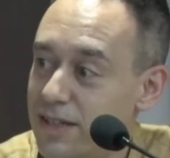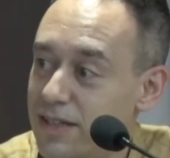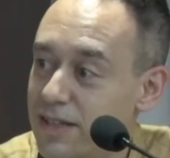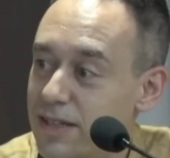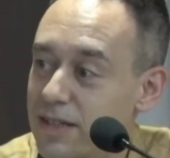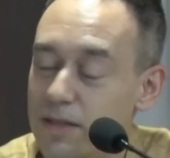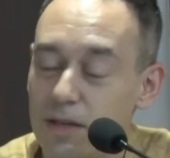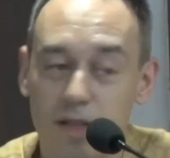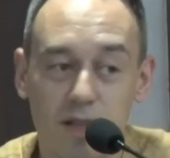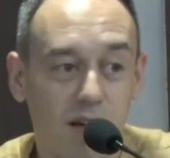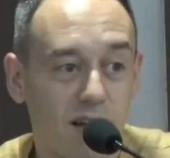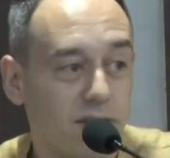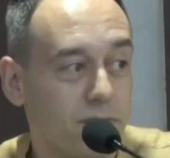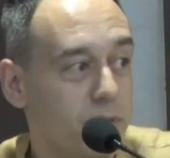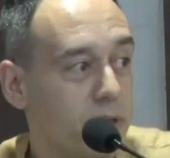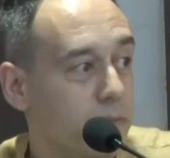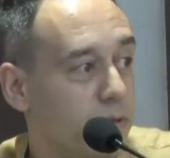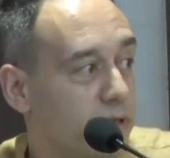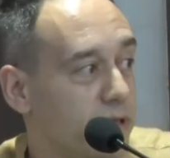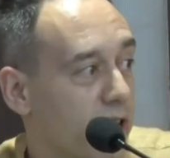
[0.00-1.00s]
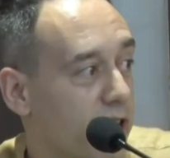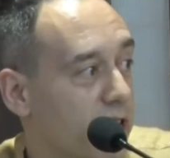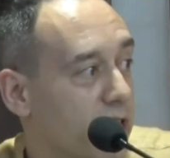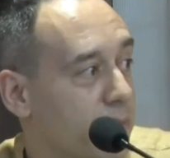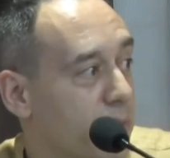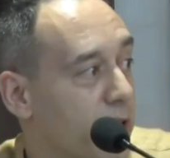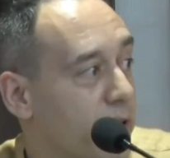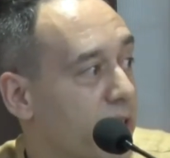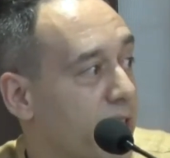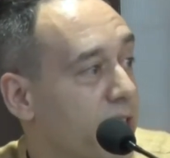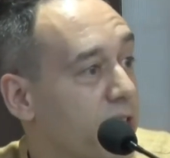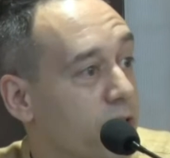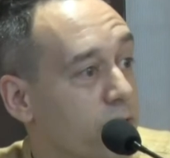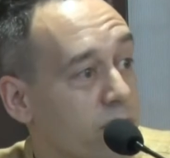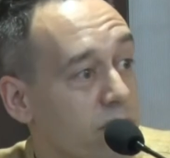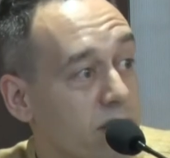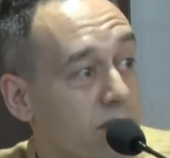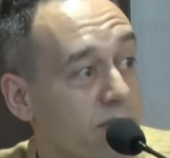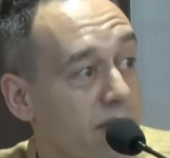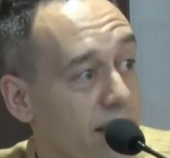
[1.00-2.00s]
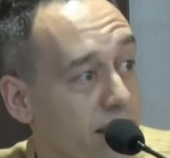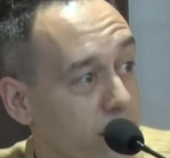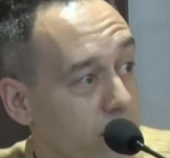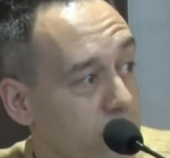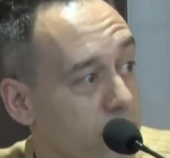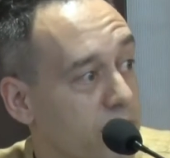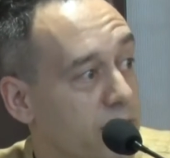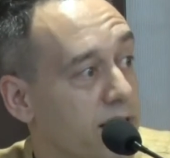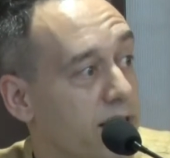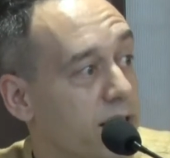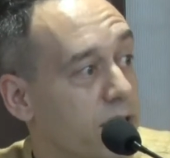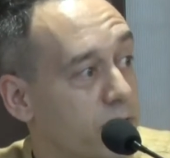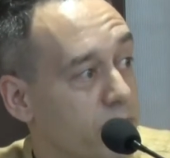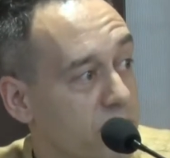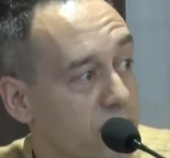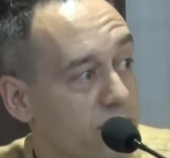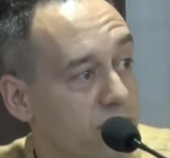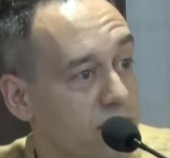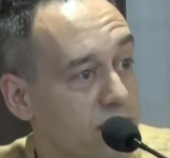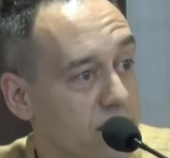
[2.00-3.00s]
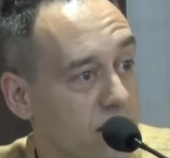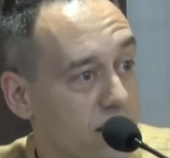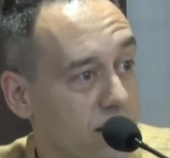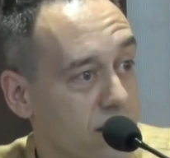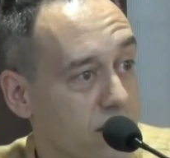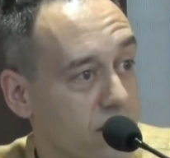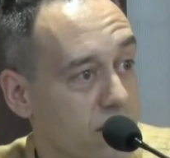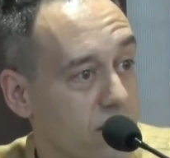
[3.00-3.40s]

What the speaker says: A lot of people talk about getting rid of anger and getting rid of desire.